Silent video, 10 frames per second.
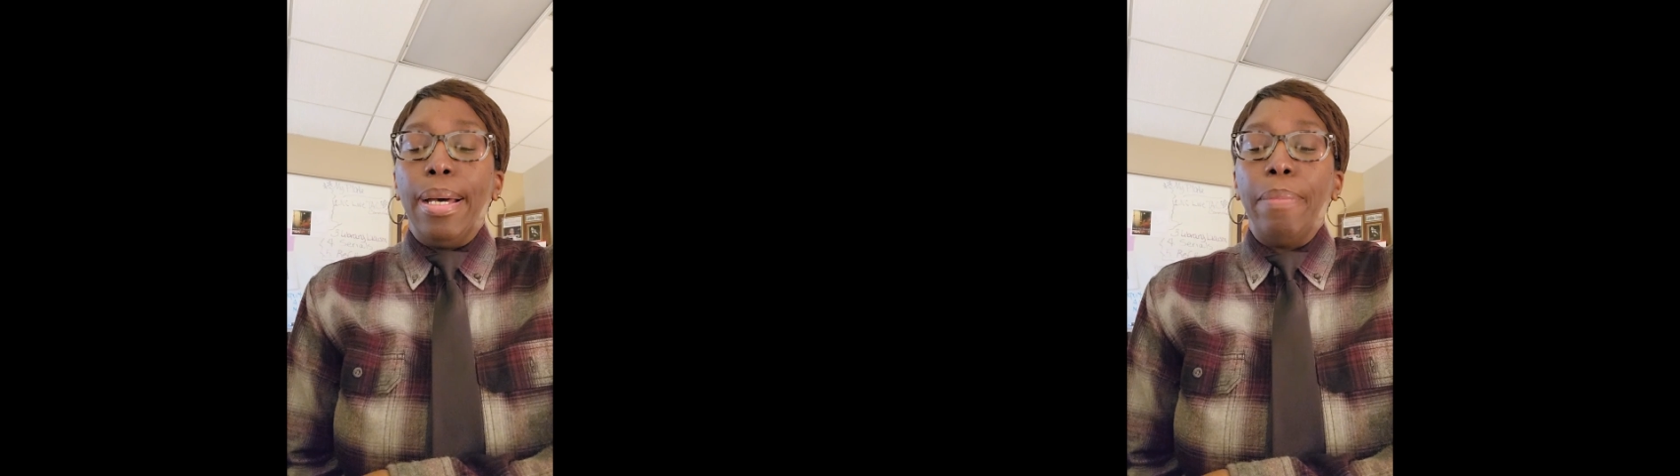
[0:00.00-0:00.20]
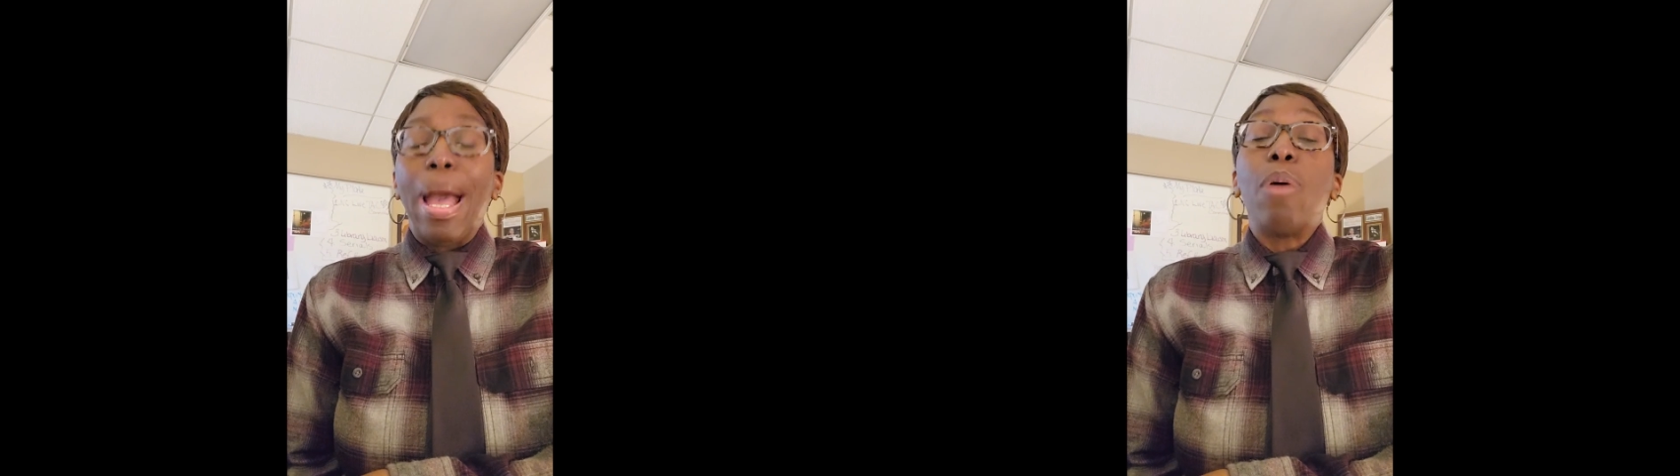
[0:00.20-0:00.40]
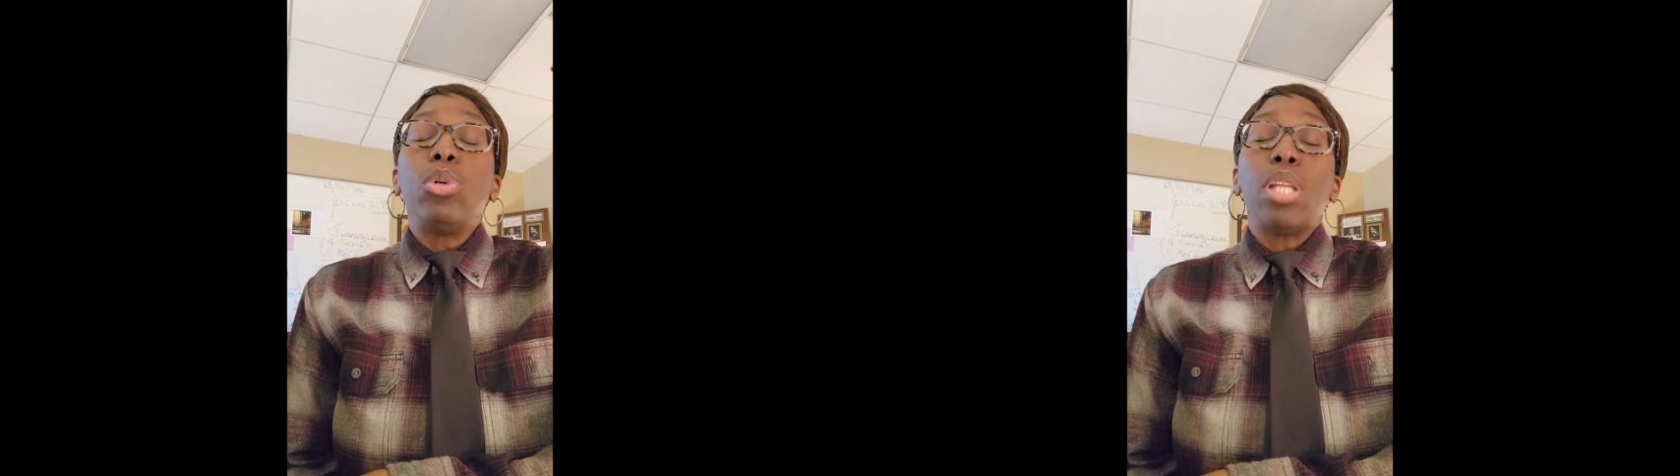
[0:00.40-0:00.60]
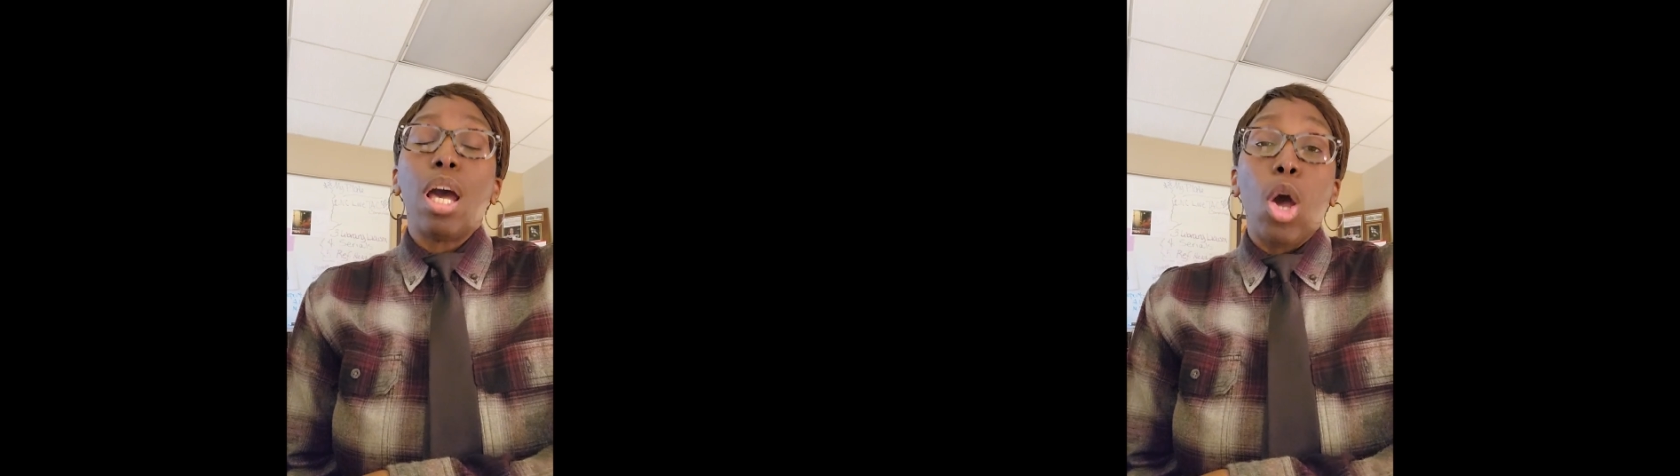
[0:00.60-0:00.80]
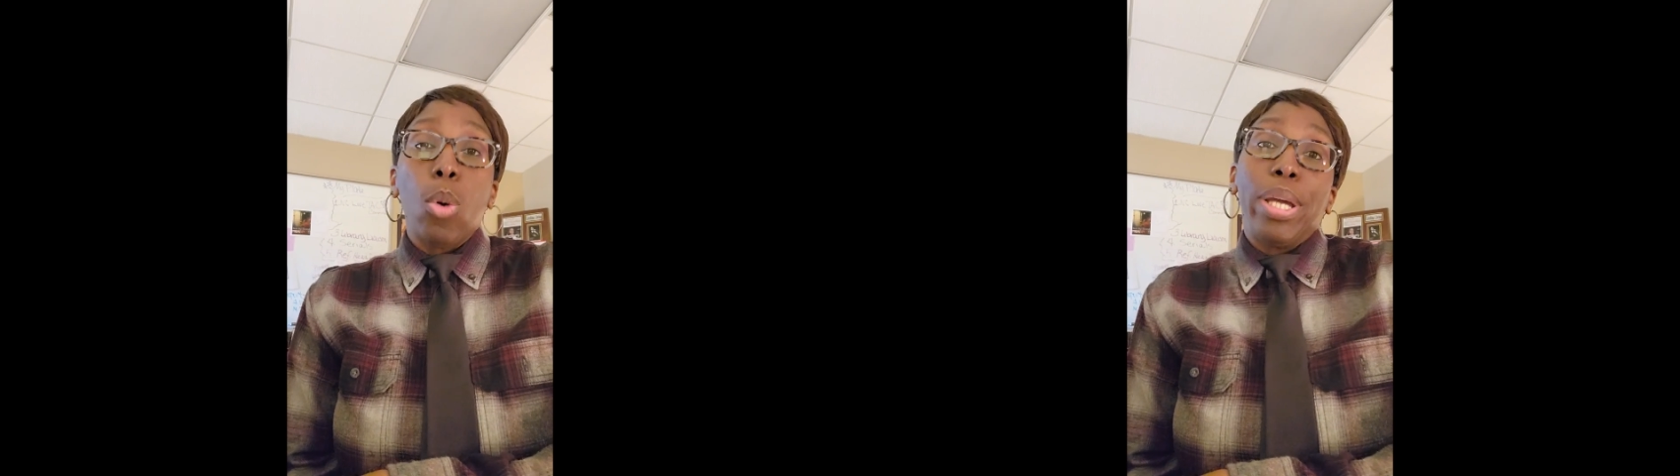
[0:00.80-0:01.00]
I will
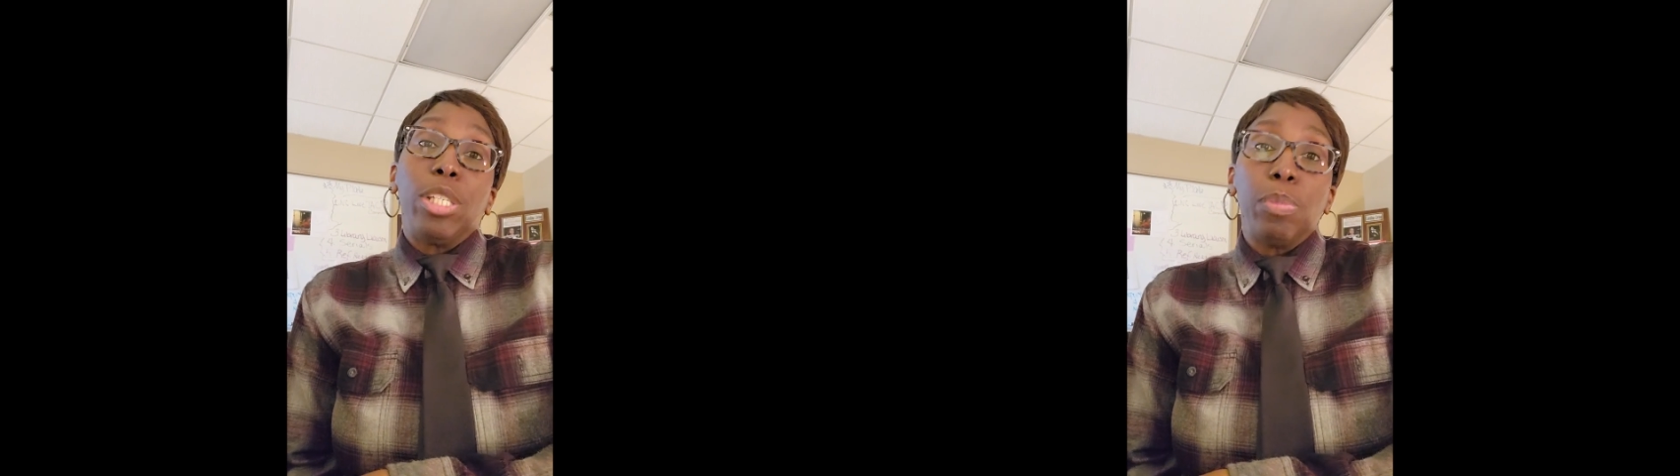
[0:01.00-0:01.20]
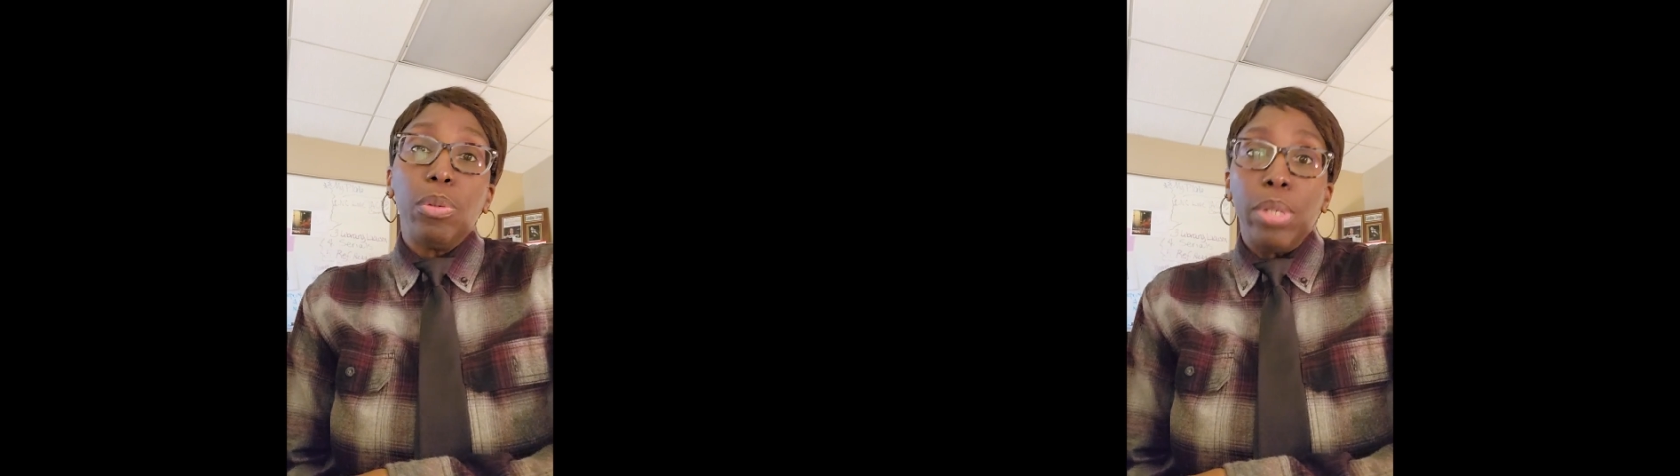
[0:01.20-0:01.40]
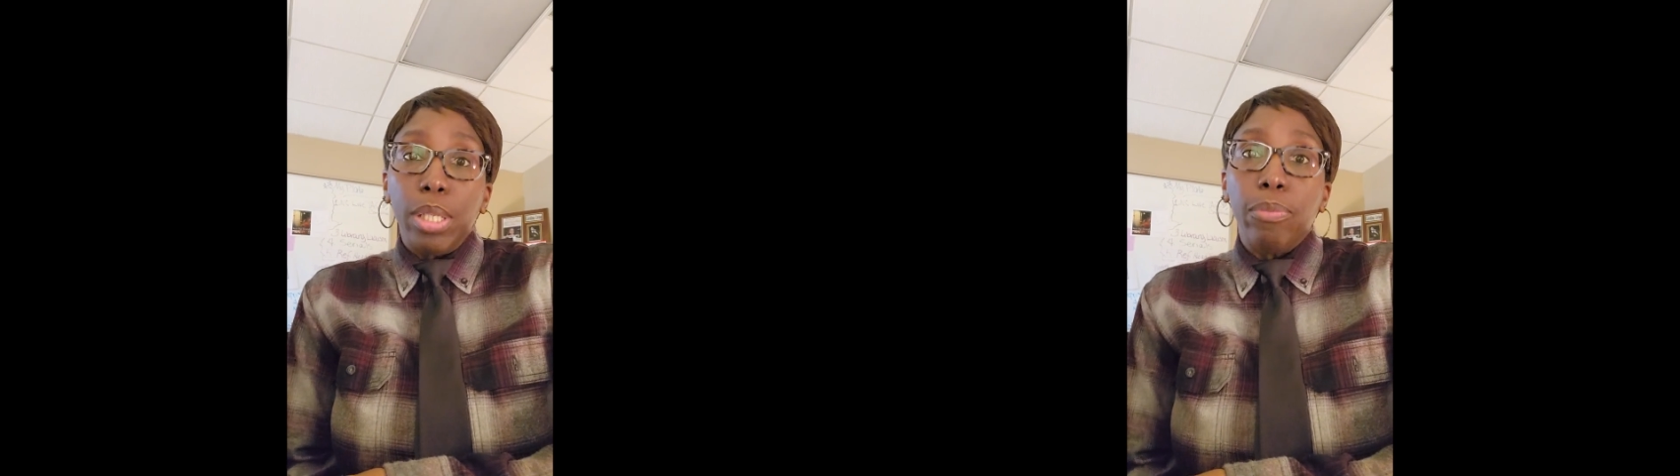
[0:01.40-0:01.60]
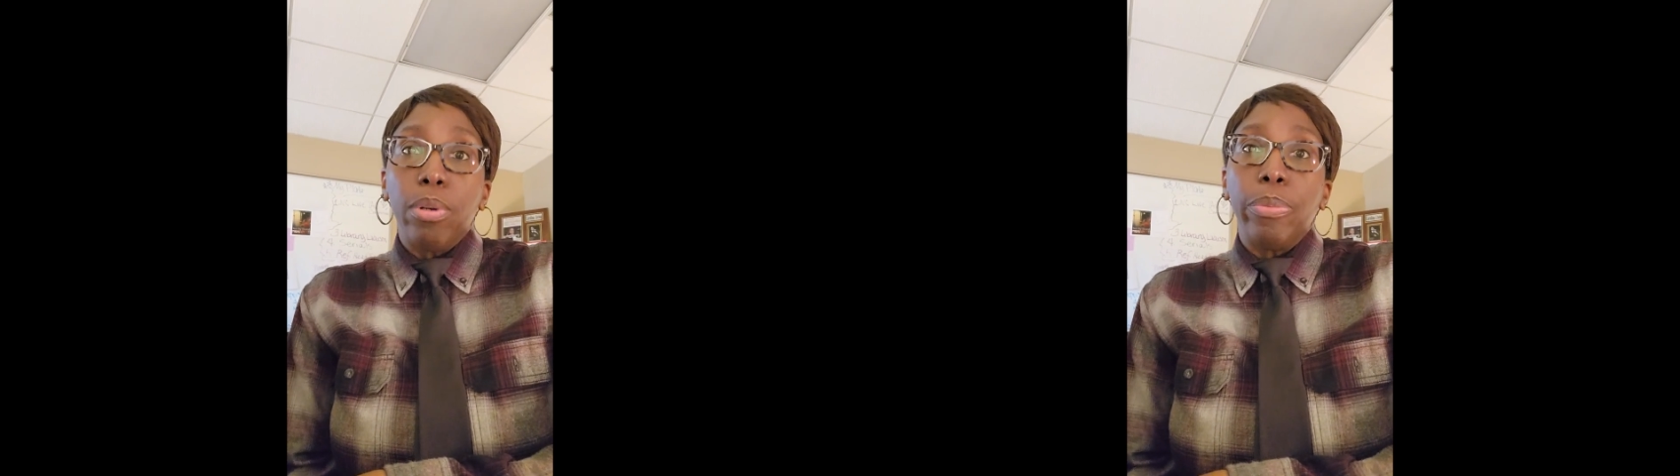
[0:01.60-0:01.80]
not always be reading